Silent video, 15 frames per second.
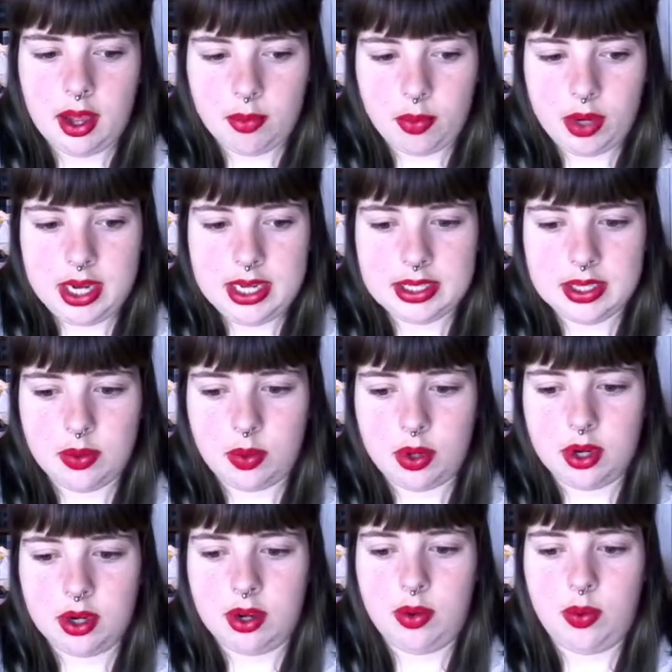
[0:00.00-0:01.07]
When he's at
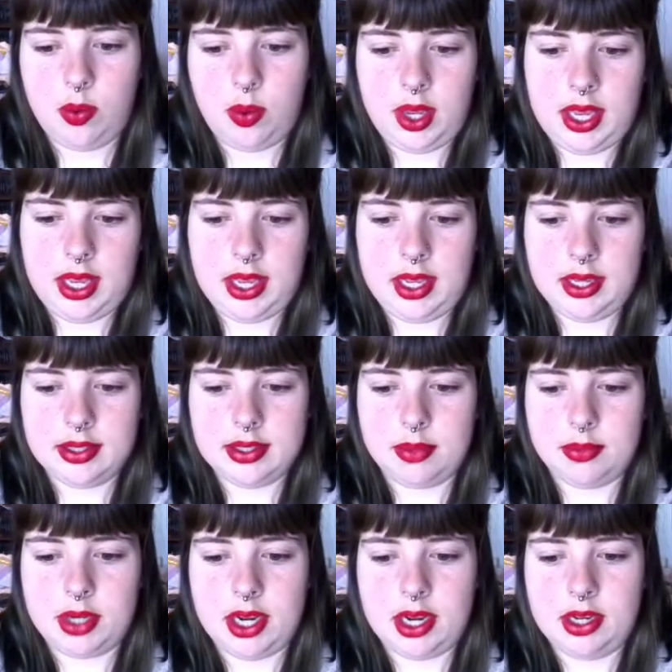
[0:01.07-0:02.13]
work, we
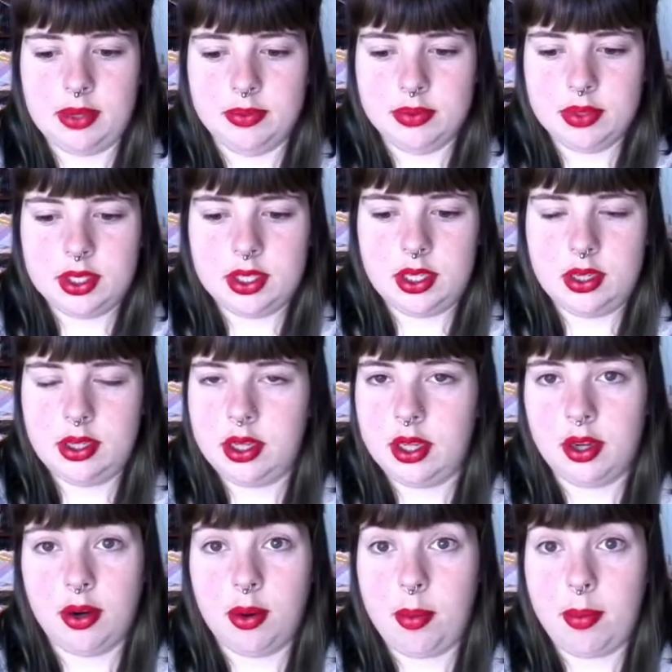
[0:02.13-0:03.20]
sometimes,
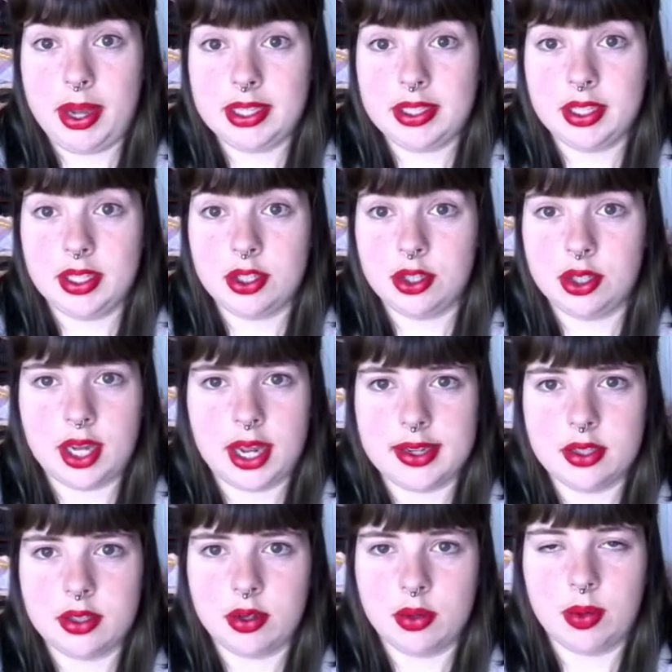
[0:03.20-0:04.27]
message or
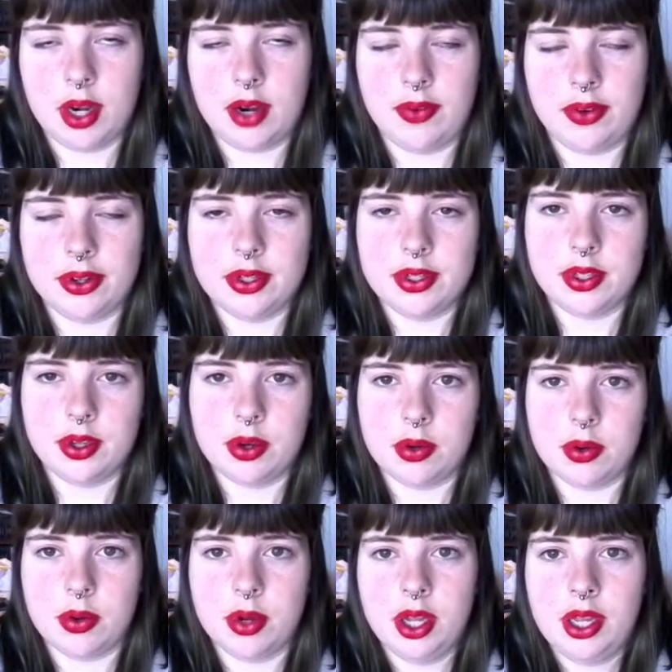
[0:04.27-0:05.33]
text or whatever.
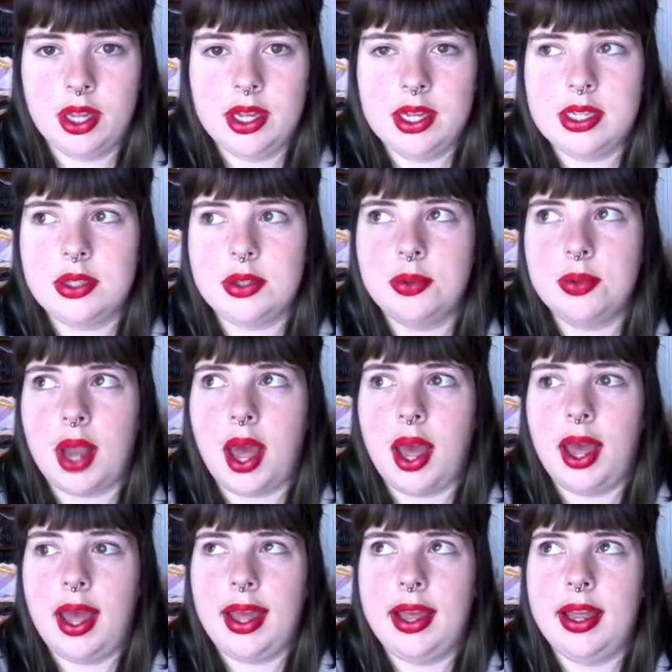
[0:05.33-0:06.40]
So to
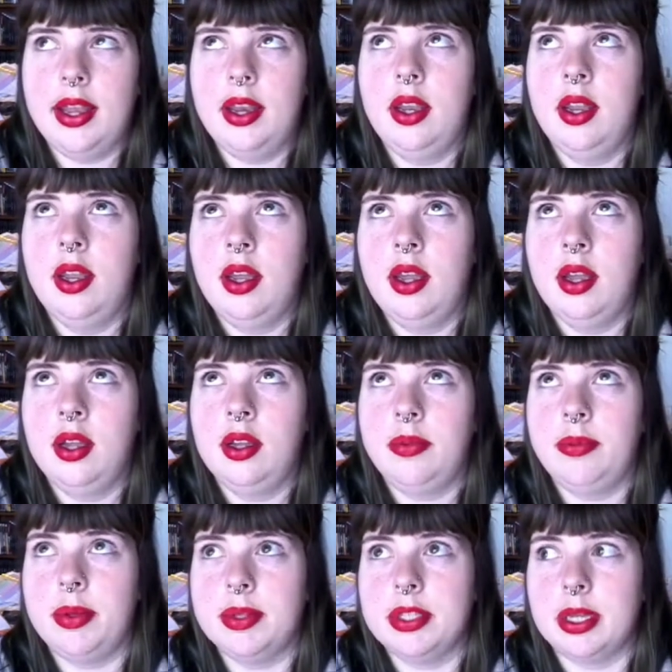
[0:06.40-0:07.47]
not
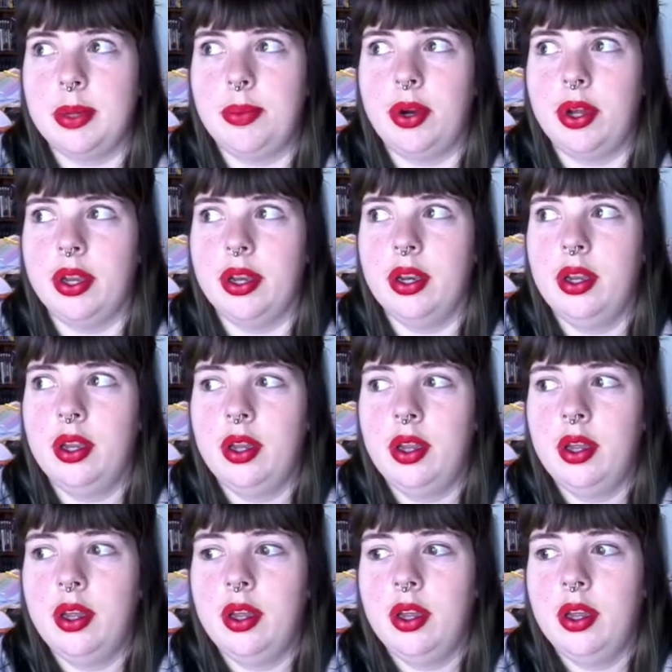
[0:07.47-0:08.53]
be with someone
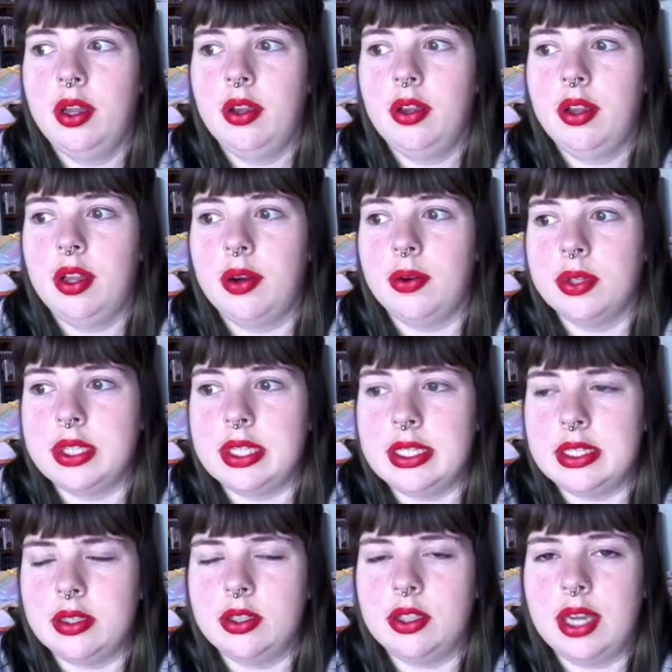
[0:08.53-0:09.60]
or
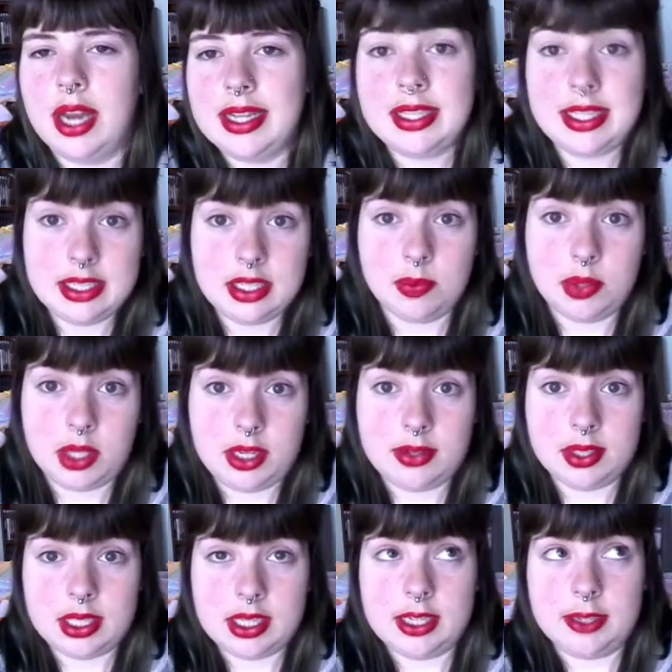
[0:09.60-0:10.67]
to not see someone that you
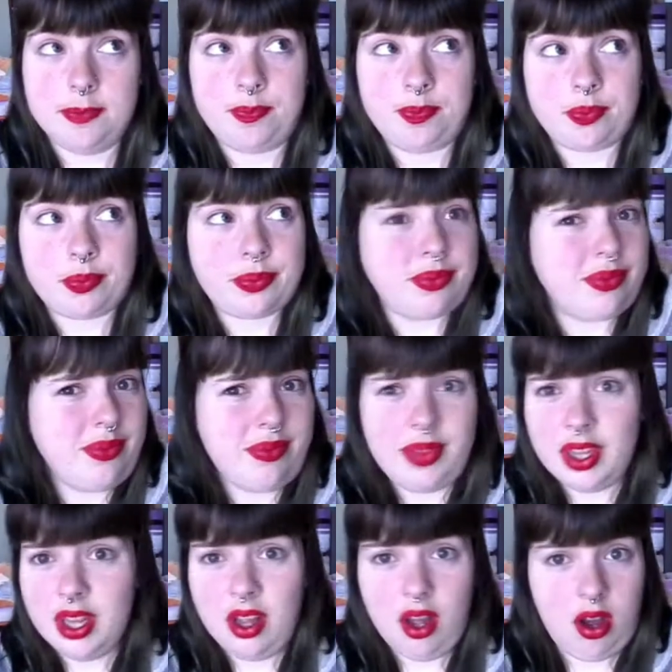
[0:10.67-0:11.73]
see
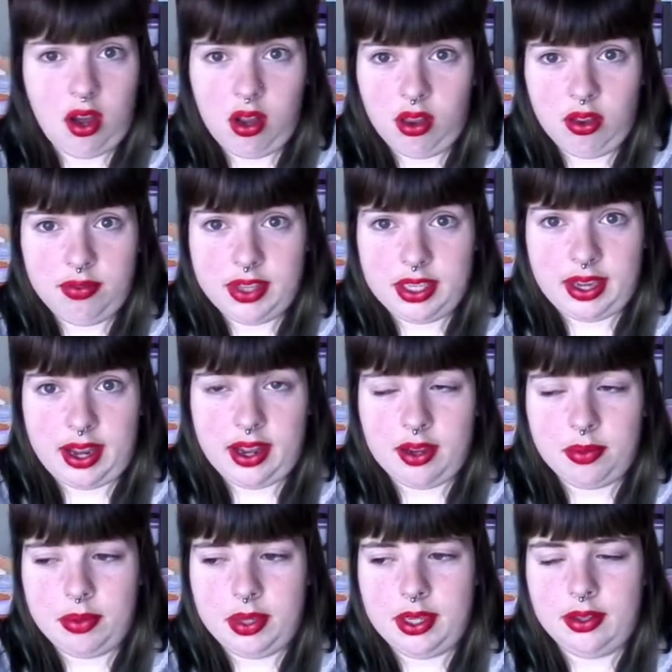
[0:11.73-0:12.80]
all of the
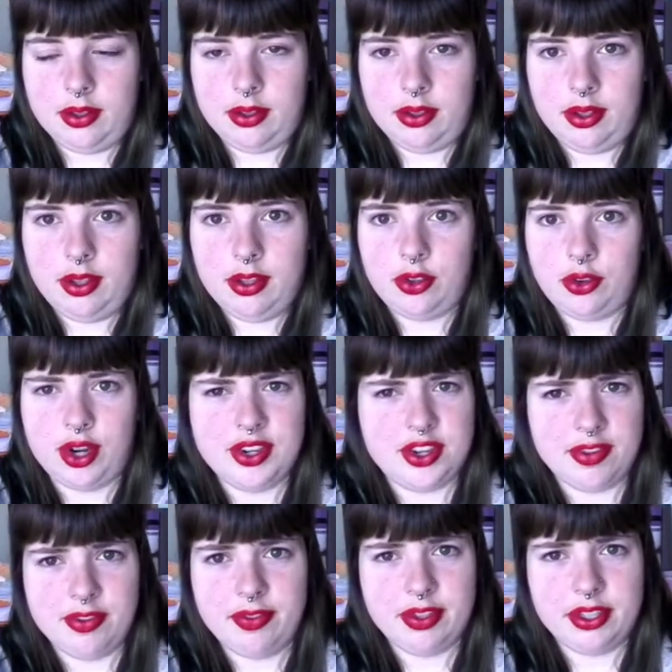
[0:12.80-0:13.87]
time is strange,
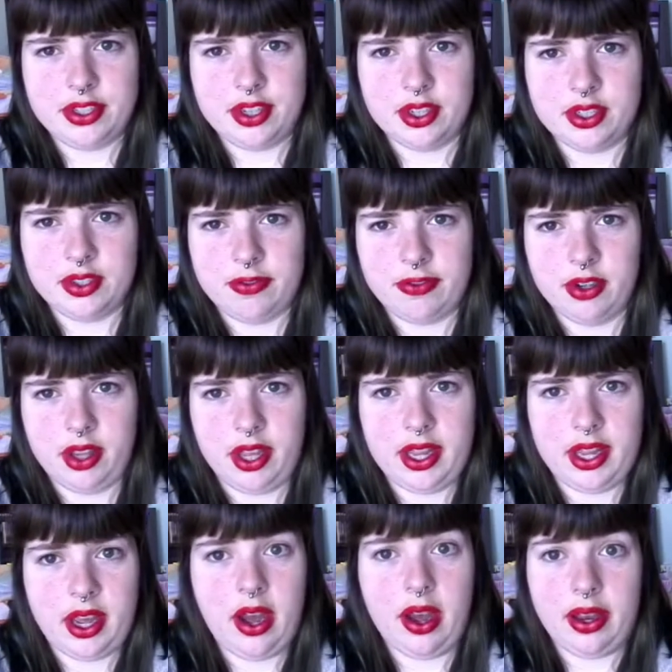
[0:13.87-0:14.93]
even if it's just for
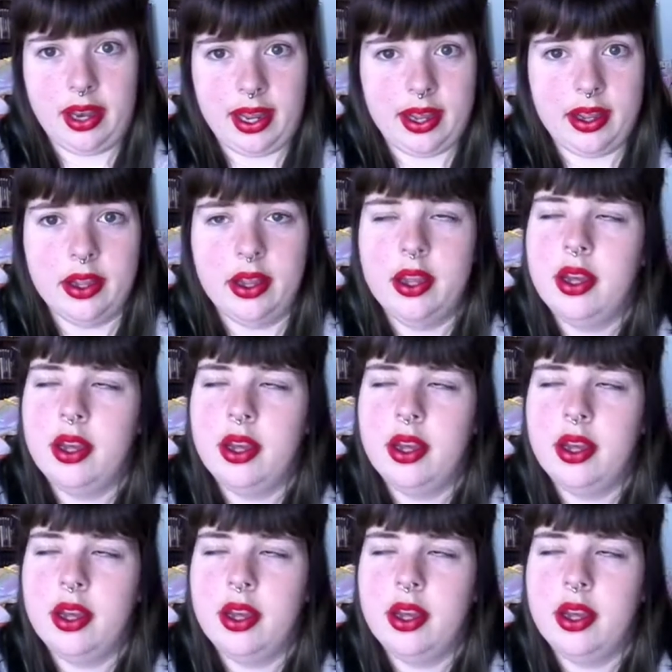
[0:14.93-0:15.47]
like a day.